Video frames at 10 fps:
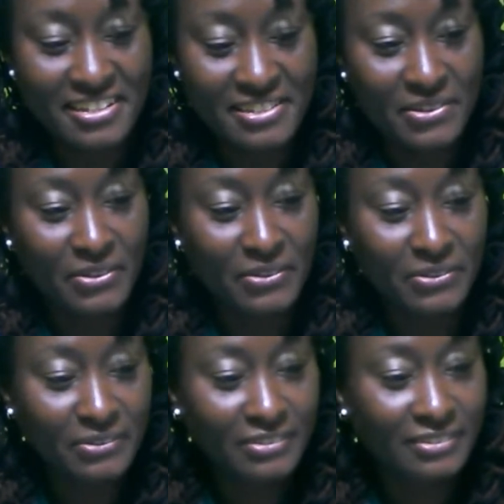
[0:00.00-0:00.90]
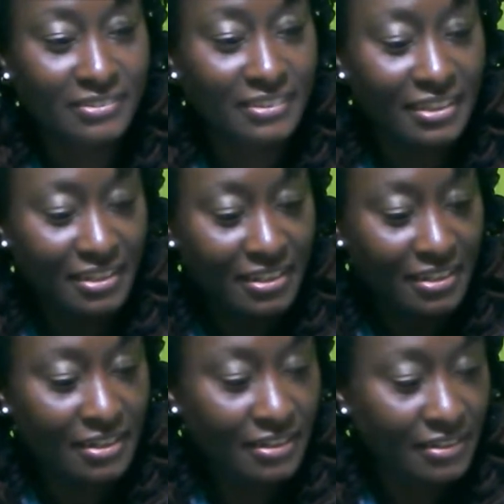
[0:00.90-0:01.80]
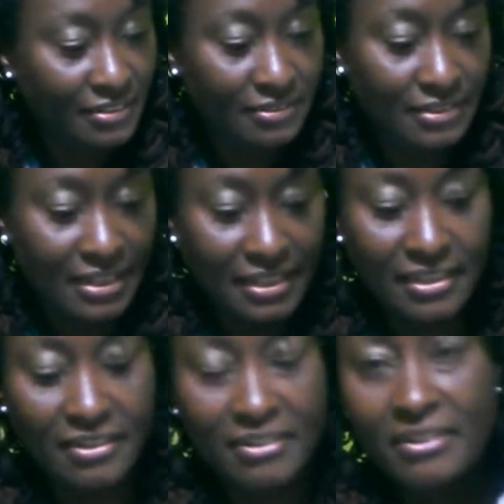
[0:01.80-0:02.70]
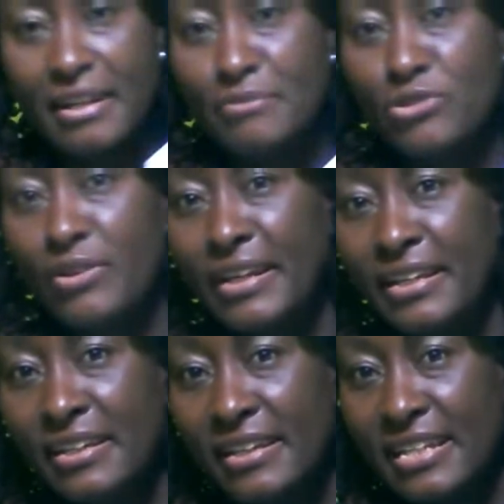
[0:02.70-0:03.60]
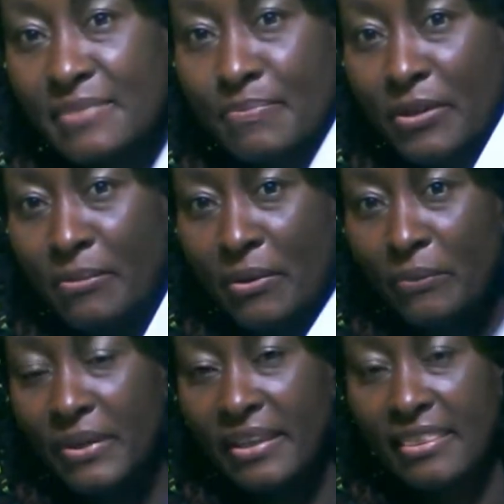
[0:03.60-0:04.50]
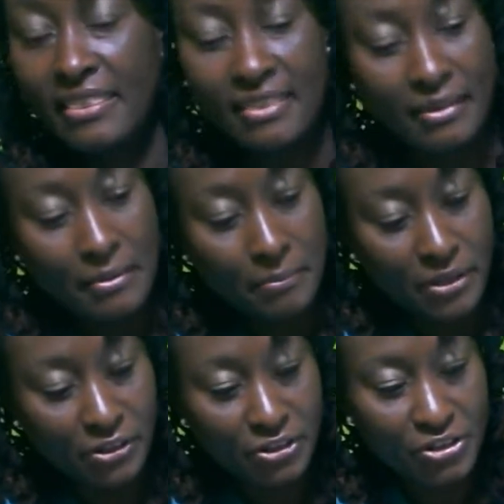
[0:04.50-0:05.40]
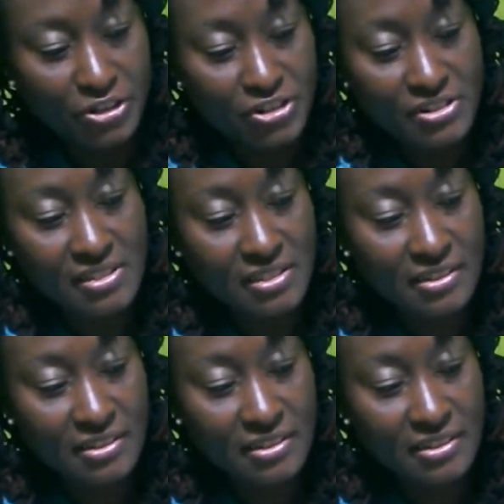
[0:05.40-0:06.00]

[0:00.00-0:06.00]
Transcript: So like here, I'm trying to experiment with markers,